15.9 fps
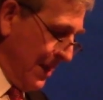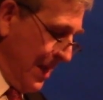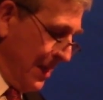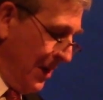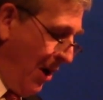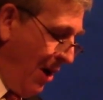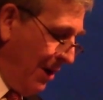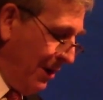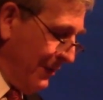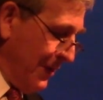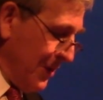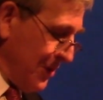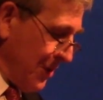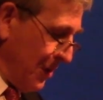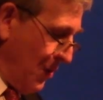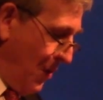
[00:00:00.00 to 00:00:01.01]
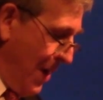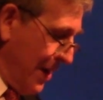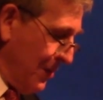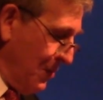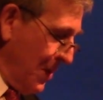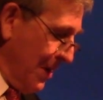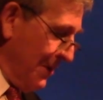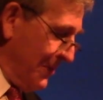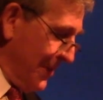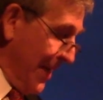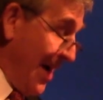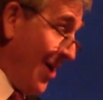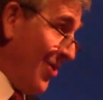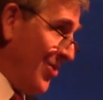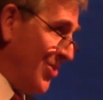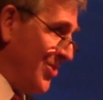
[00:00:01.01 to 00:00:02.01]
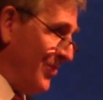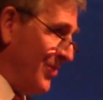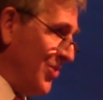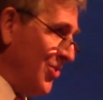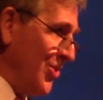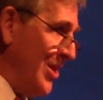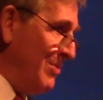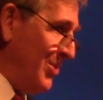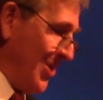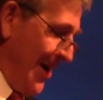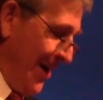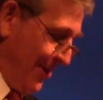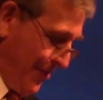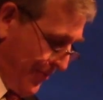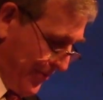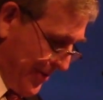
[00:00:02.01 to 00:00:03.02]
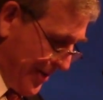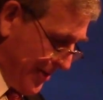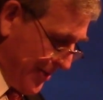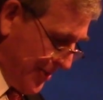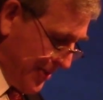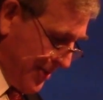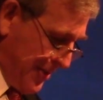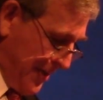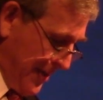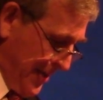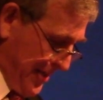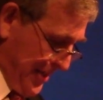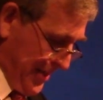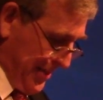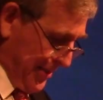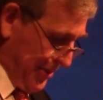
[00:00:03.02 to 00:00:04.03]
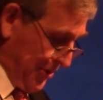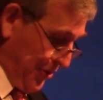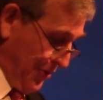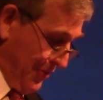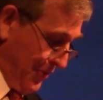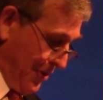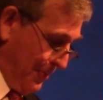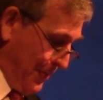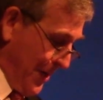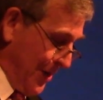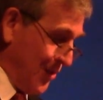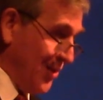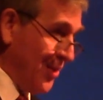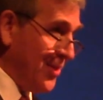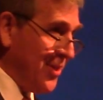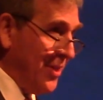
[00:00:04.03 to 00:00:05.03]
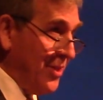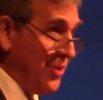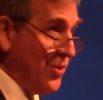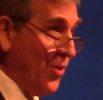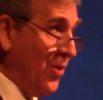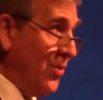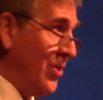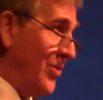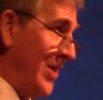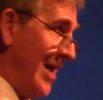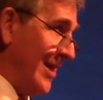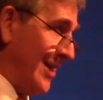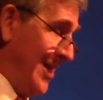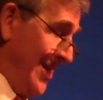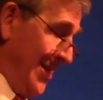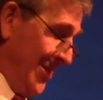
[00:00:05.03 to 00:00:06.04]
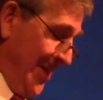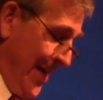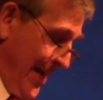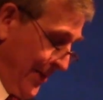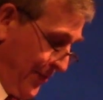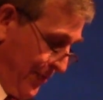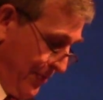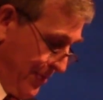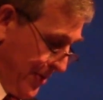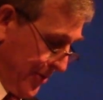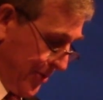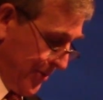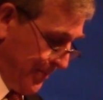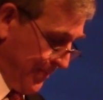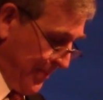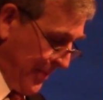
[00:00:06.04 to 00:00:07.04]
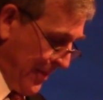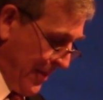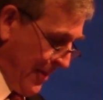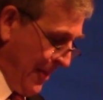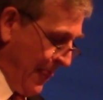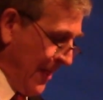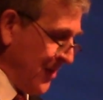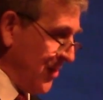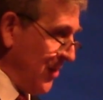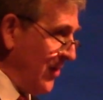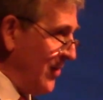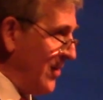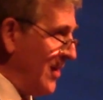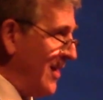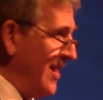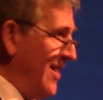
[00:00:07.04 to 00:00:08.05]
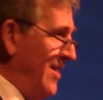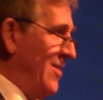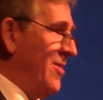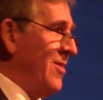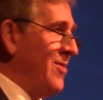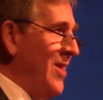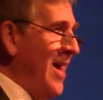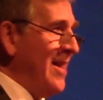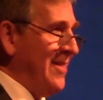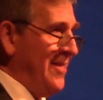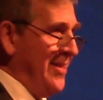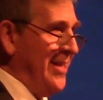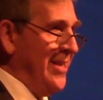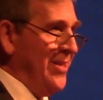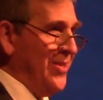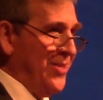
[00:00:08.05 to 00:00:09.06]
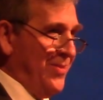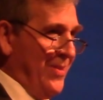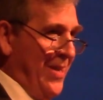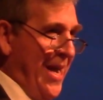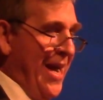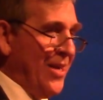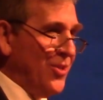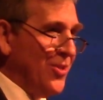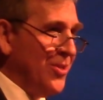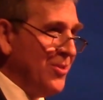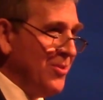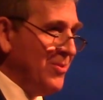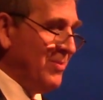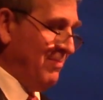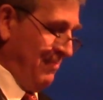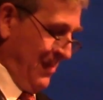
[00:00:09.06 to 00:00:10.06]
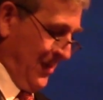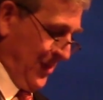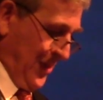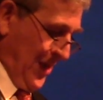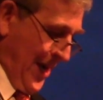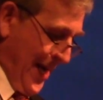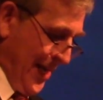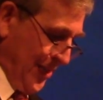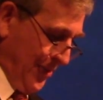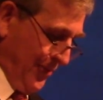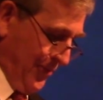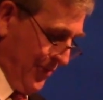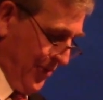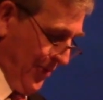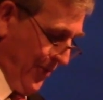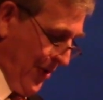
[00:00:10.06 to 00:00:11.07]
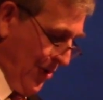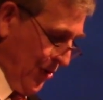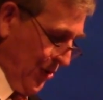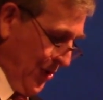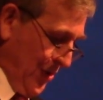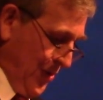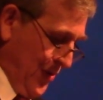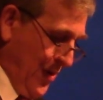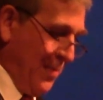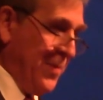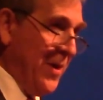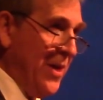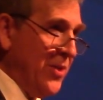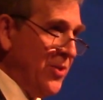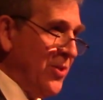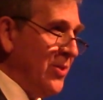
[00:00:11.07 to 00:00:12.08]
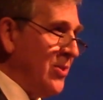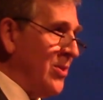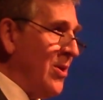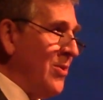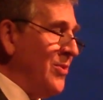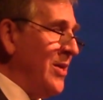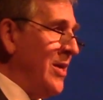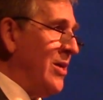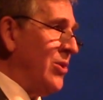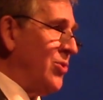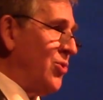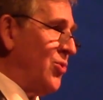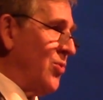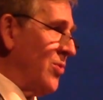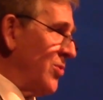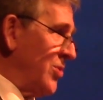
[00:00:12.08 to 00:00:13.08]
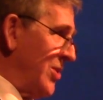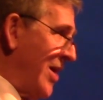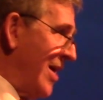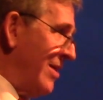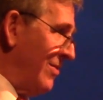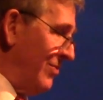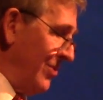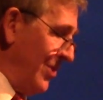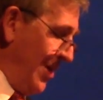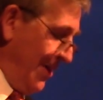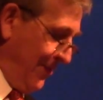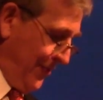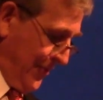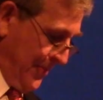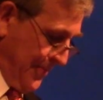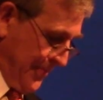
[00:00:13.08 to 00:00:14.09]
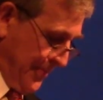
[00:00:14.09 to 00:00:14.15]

And all of us are quite aware of the hours of sleep sacrificed to serve our patients and the toll that that can exact from us. So are not these actions signs of devotion to our patients, and aren't they a sure sign of love?